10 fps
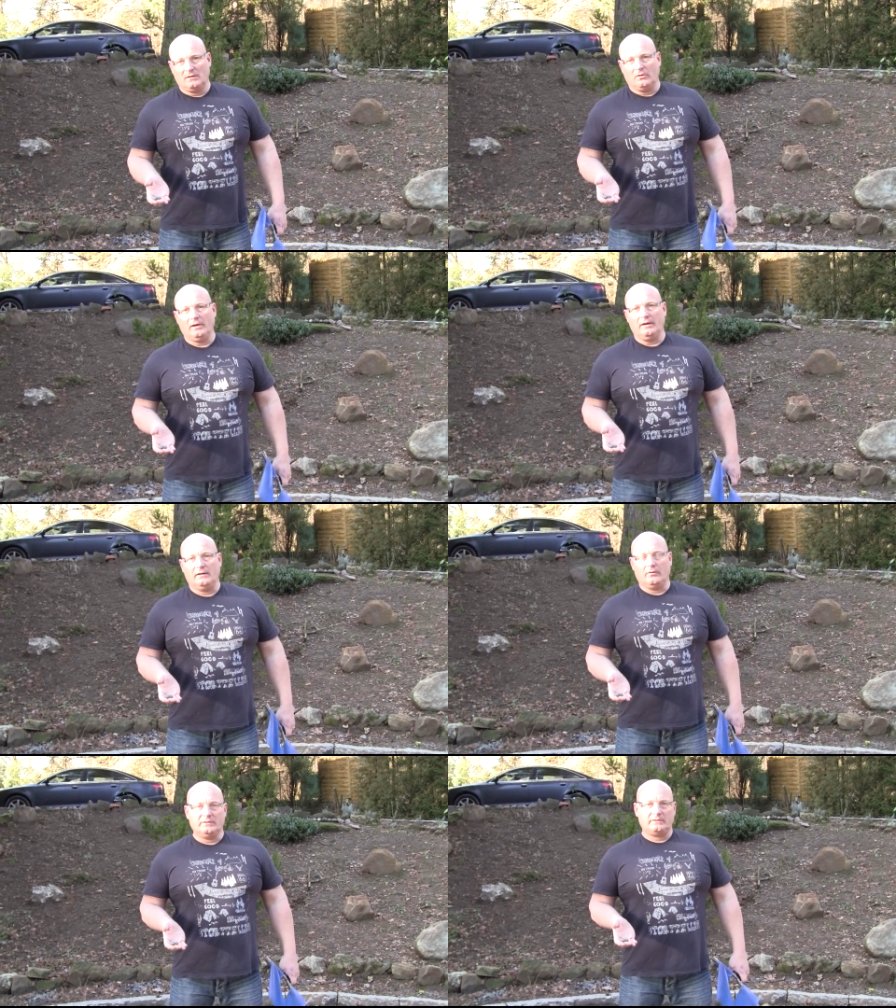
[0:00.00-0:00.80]
Okay,
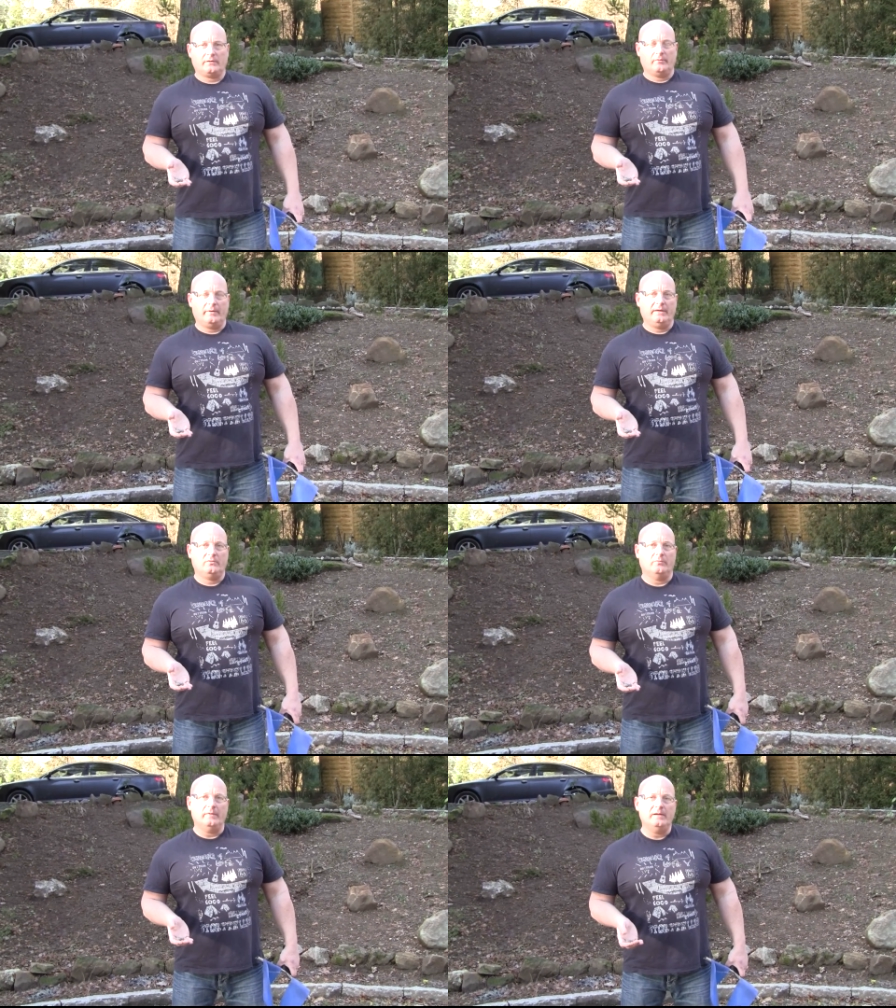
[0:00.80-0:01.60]
now is there a way
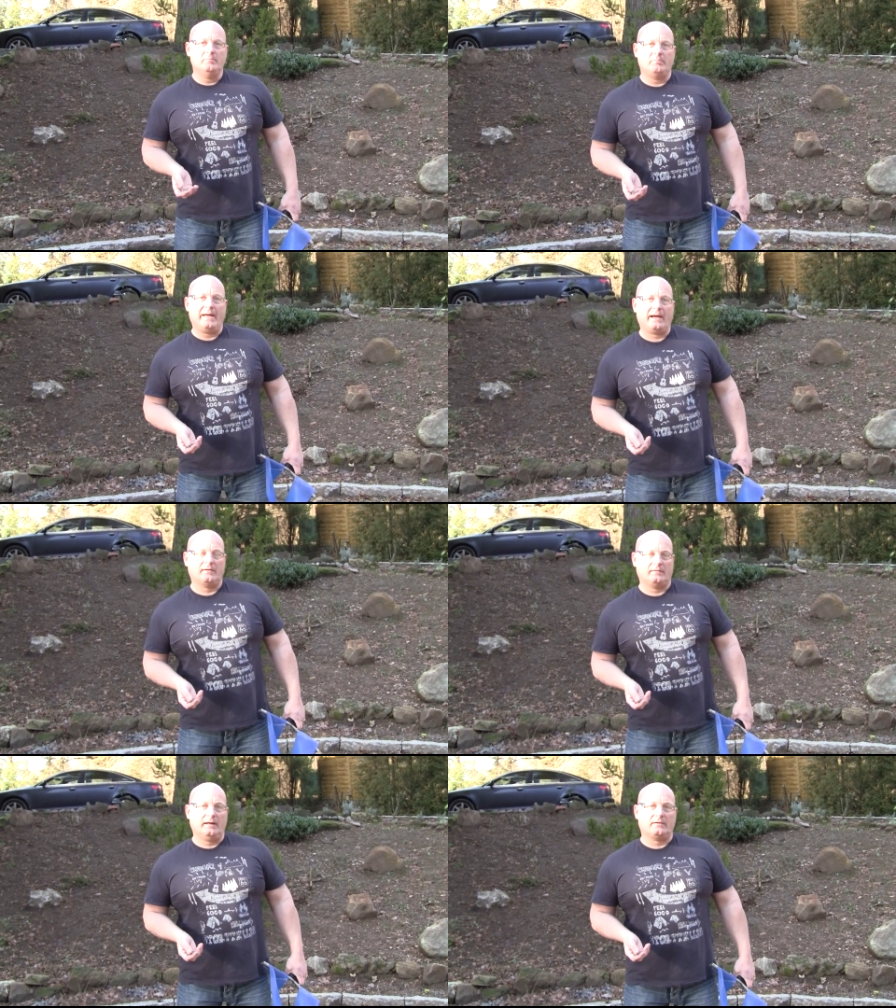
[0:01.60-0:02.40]
to win back
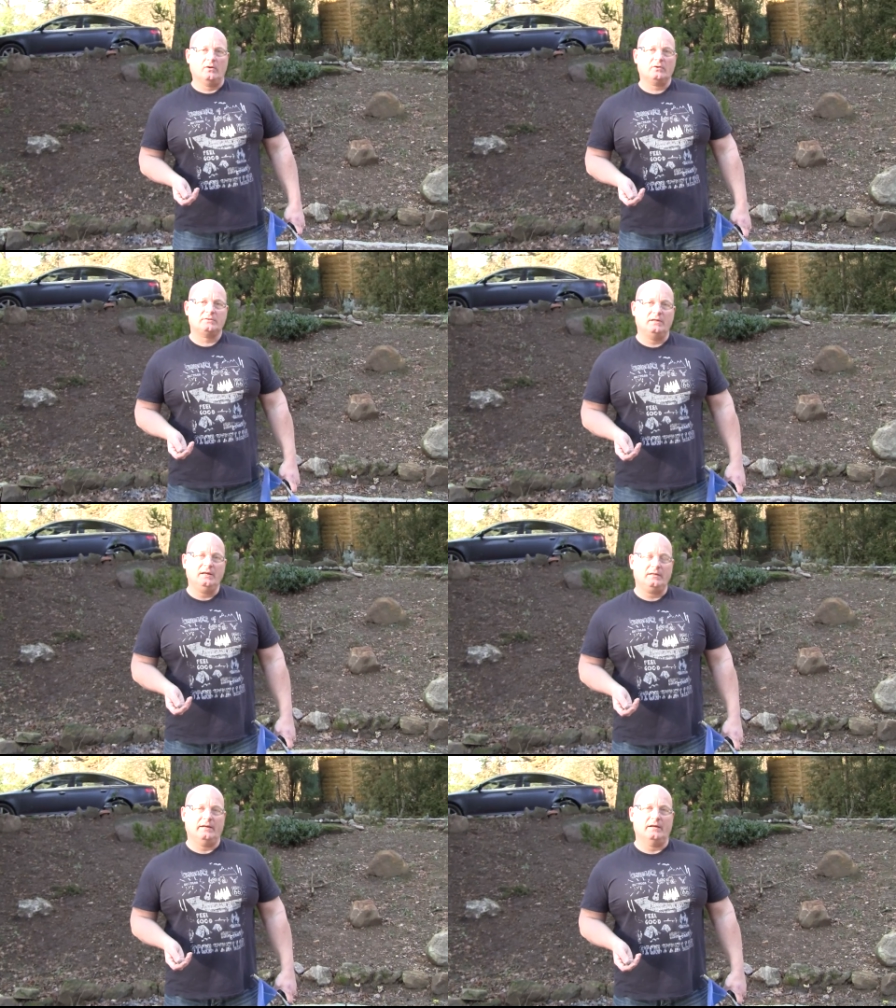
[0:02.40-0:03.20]
that lost
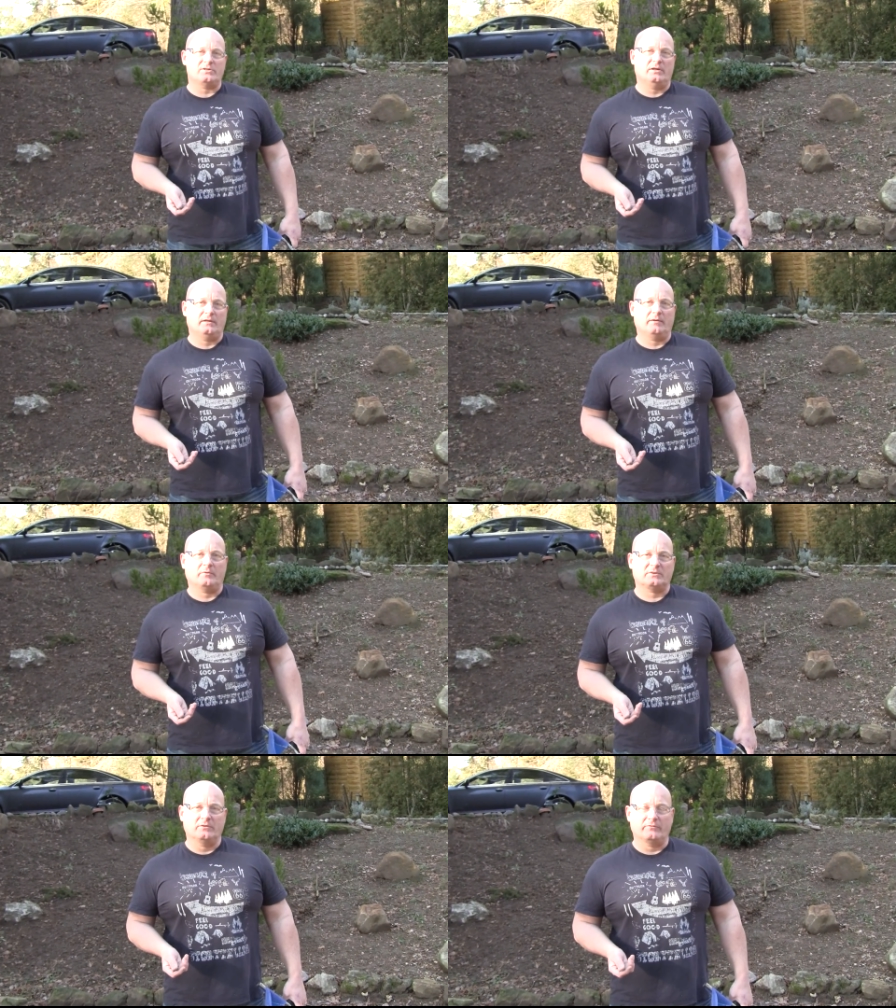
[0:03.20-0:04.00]
heat energy that
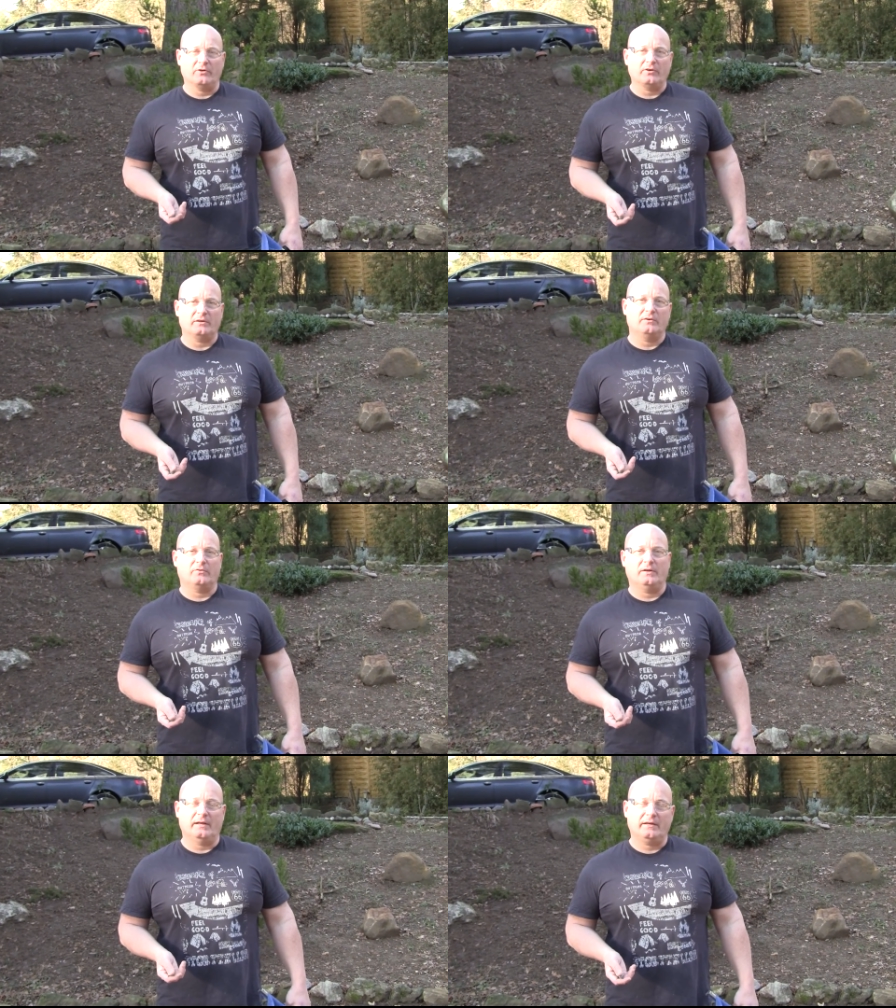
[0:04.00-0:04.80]
was converted
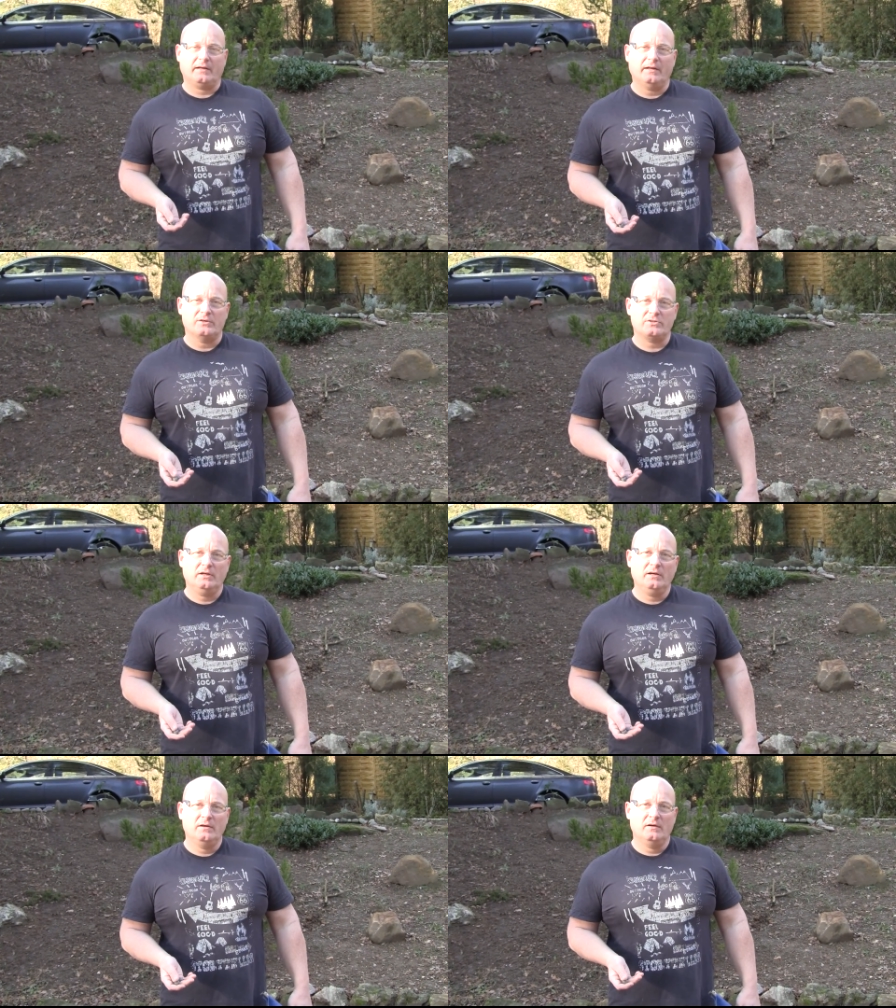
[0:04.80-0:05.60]
into kinetic
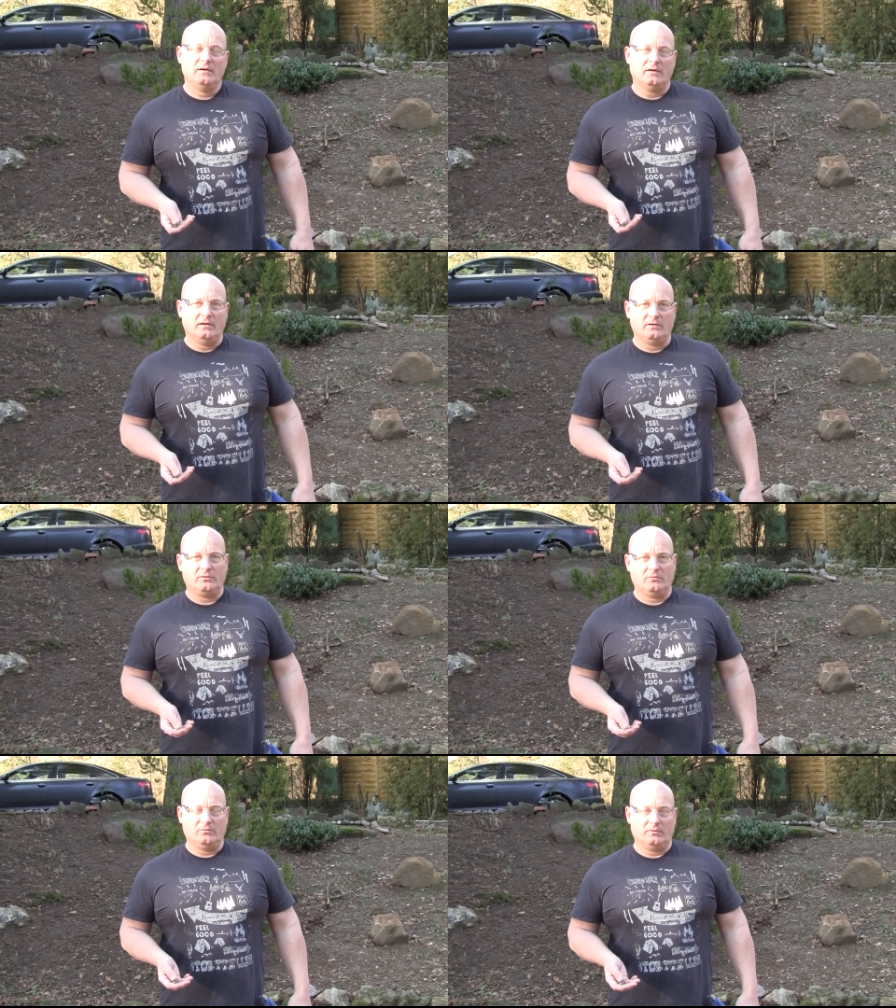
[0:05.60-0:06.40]
energy
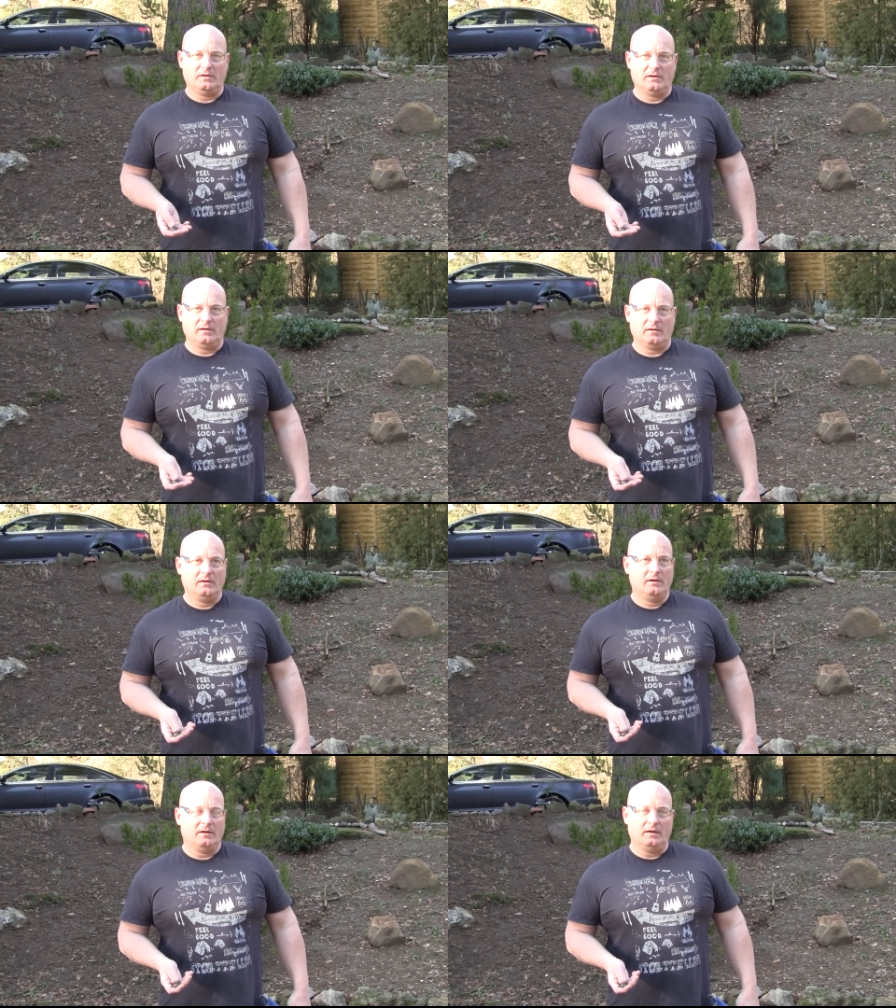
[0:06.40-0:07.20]
into uh,
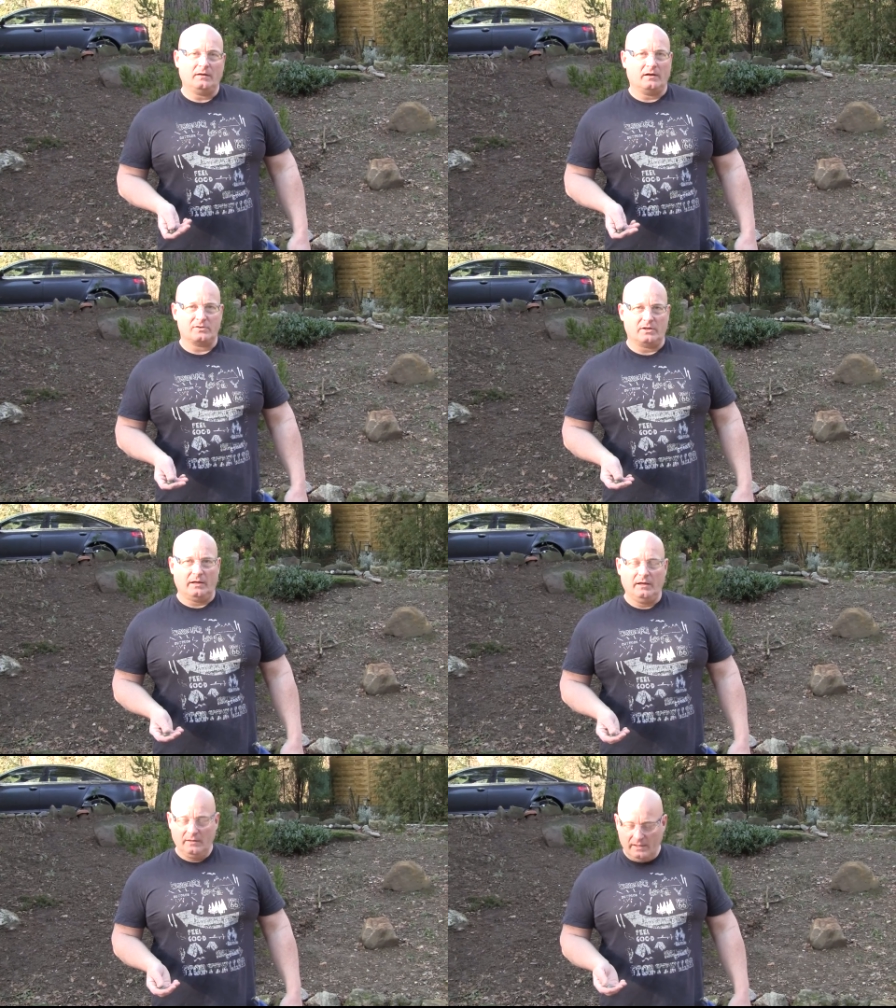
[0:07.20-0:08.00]
heat energy
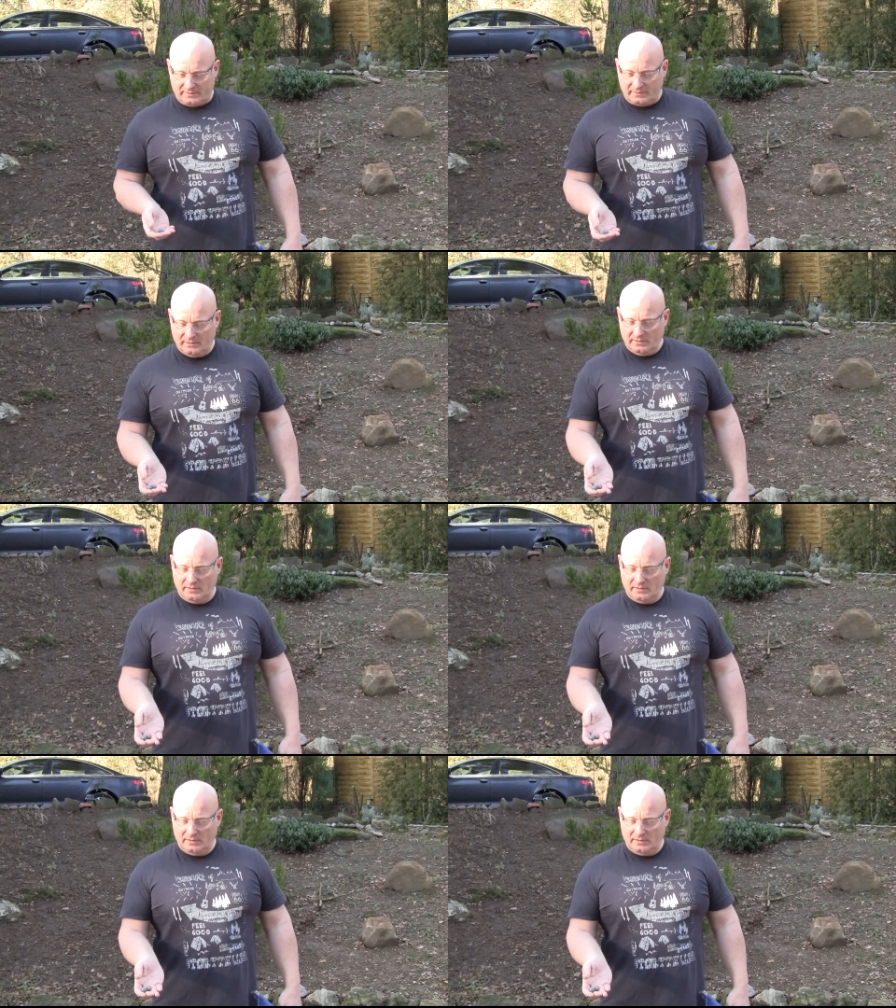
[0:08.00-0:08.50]
again? Yes.